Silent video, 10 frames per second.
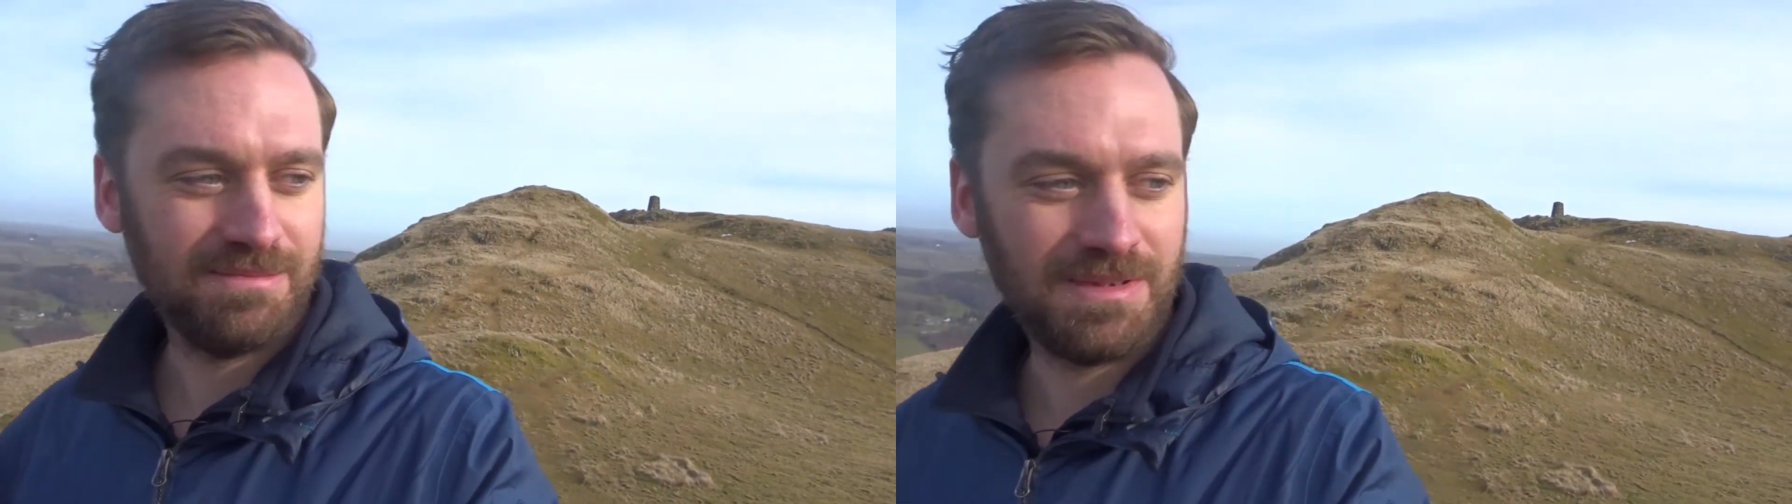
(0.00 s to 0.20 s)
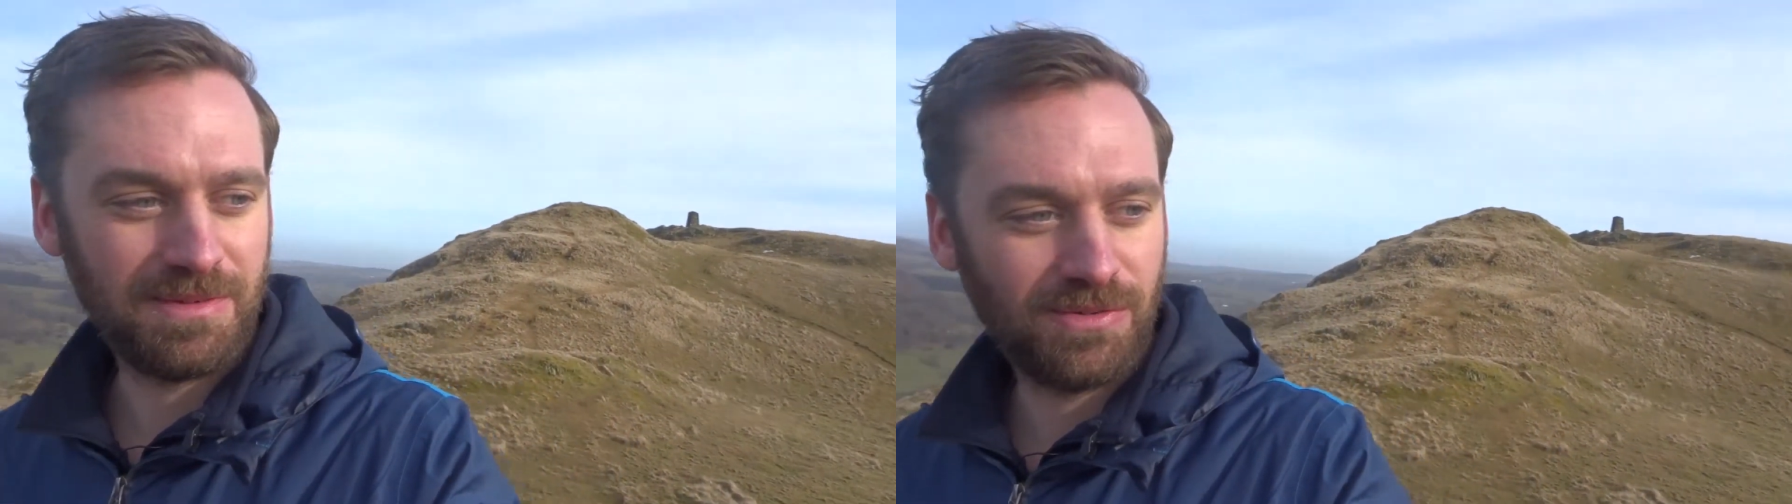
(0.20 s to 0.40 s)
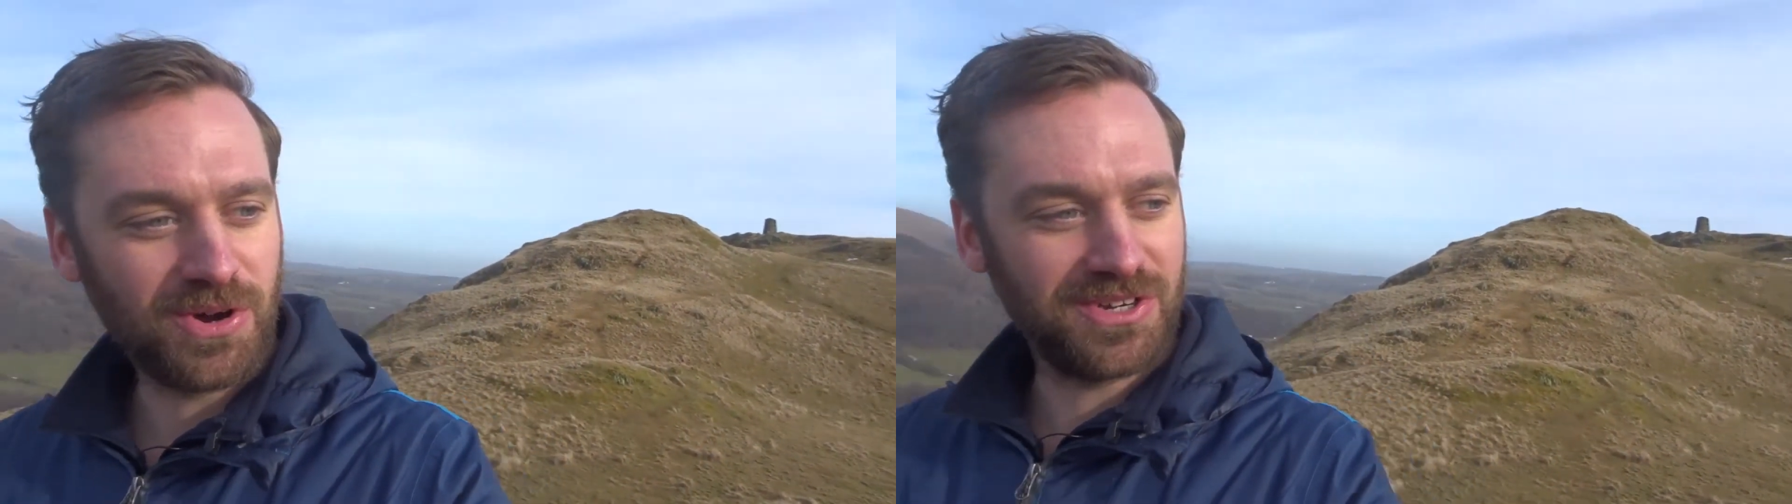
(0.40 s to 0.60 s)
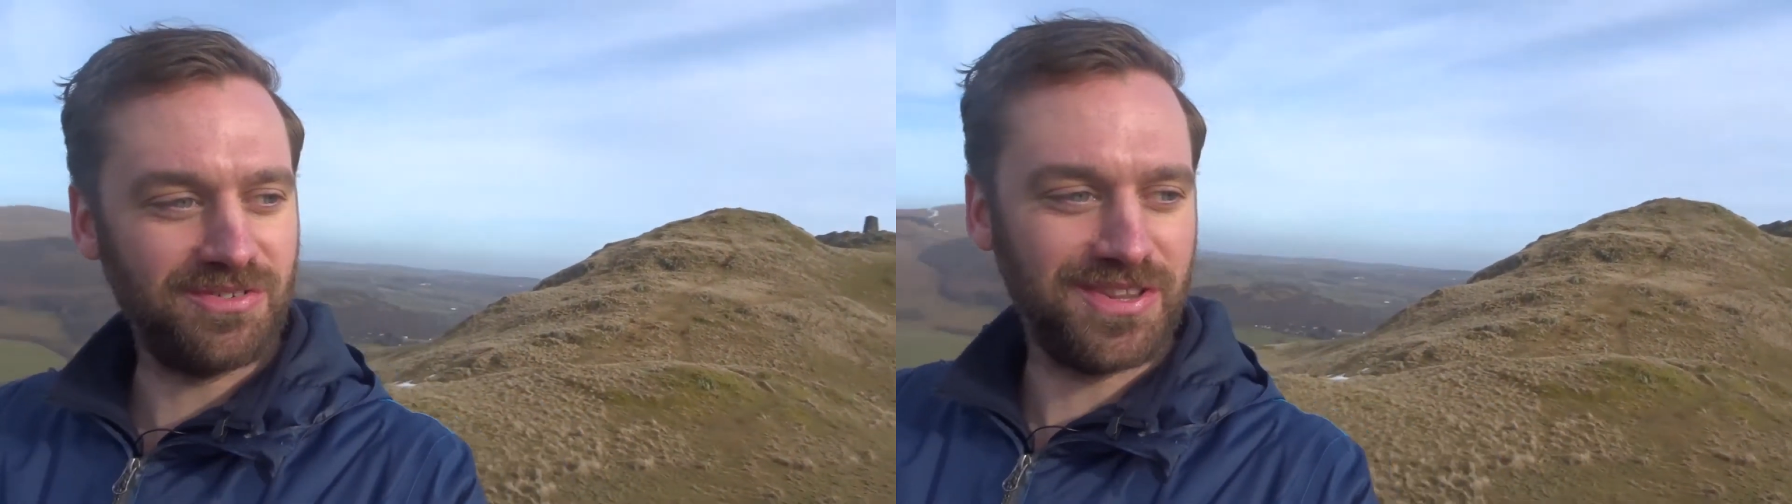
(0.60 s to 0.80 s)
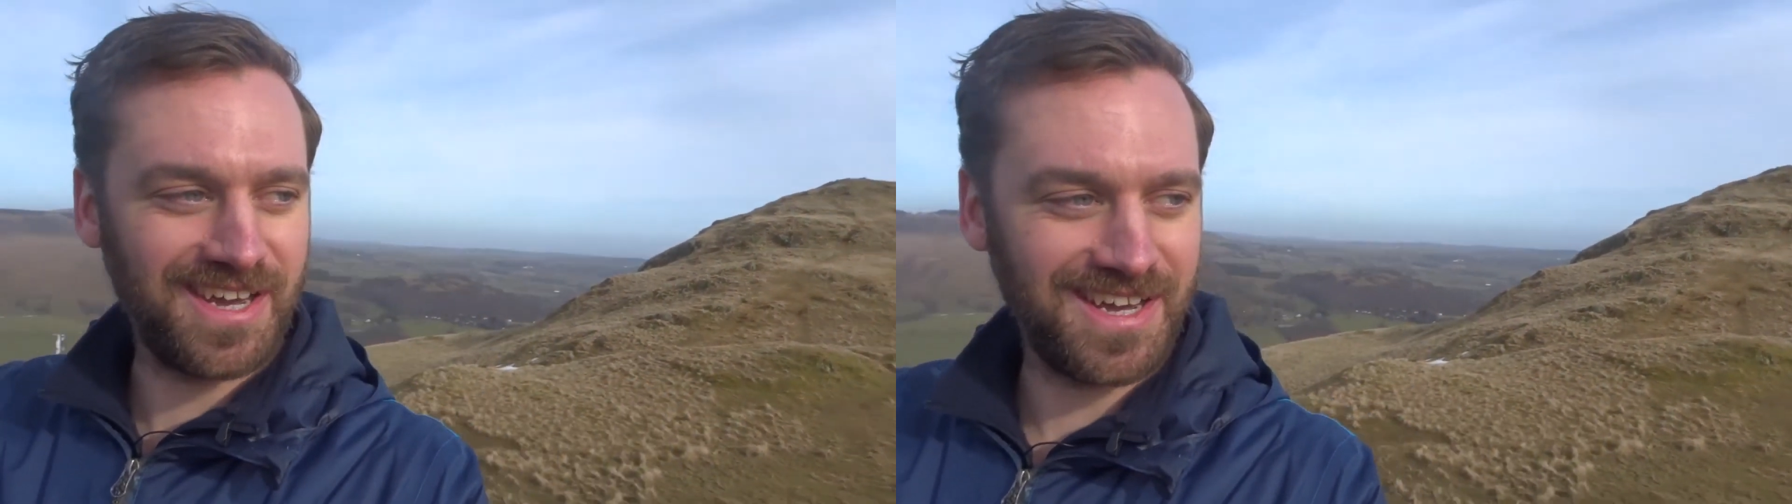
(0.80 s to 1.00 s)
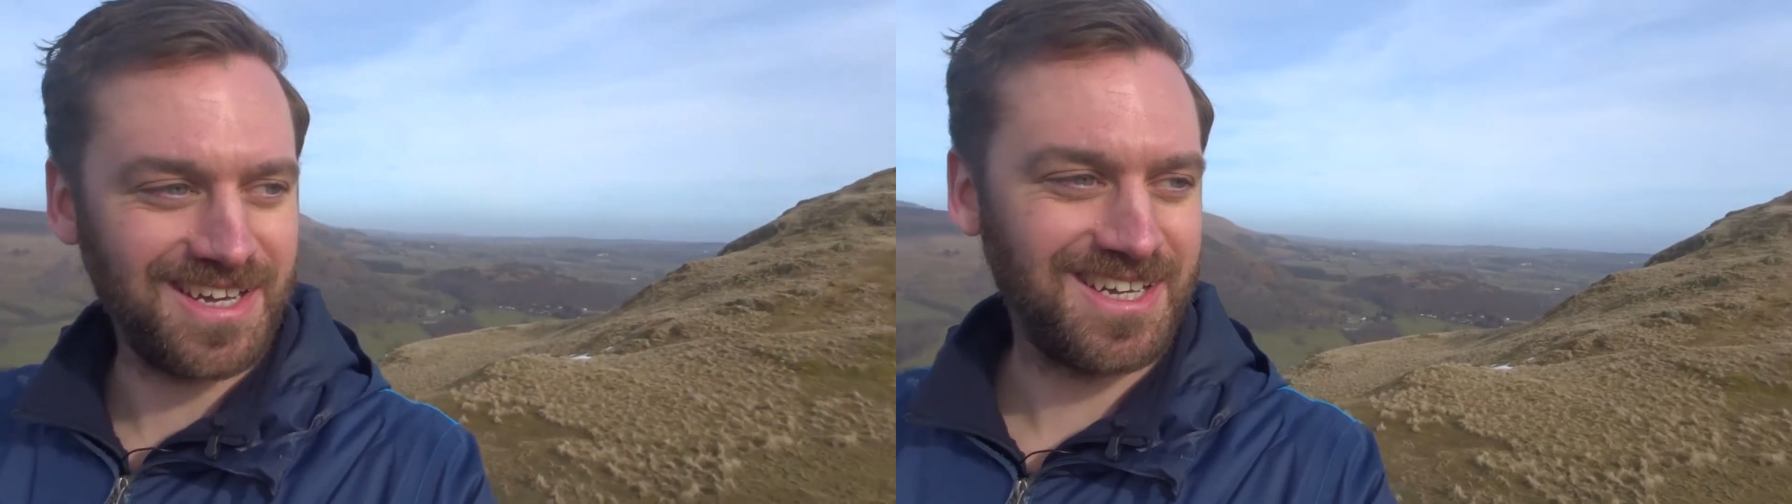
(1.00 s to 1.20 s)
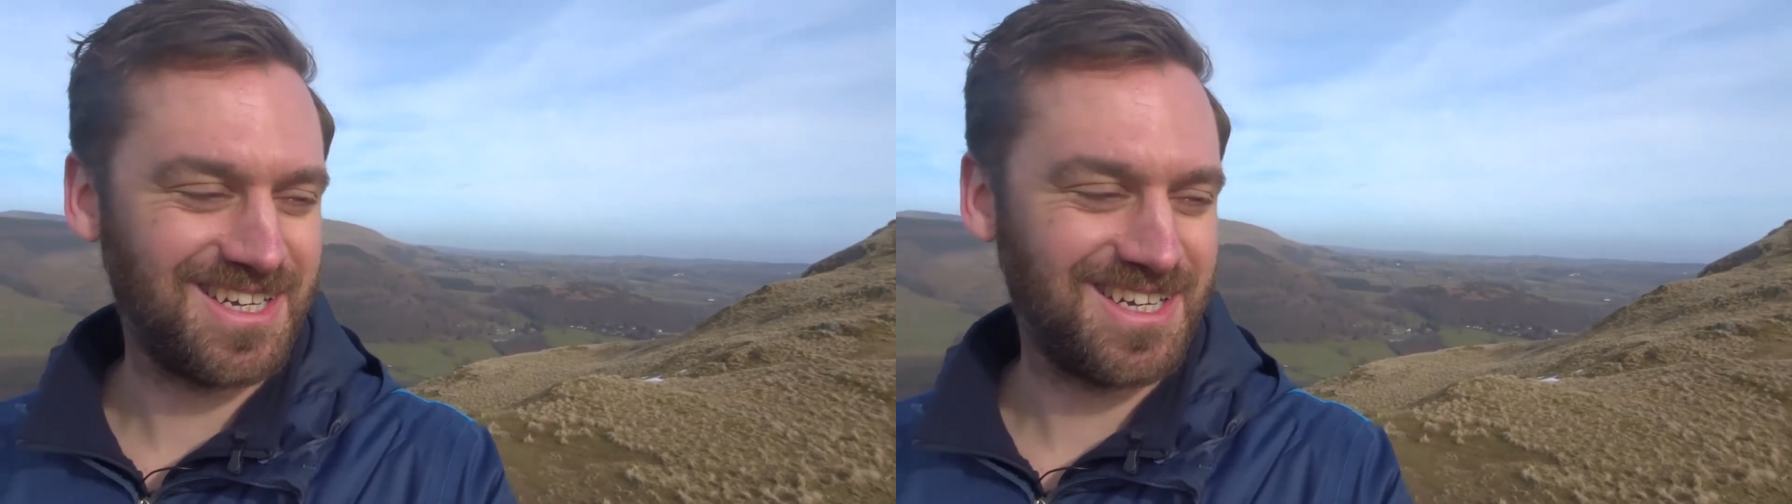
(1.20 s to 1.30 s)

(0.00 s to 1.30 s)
maybe walk over there,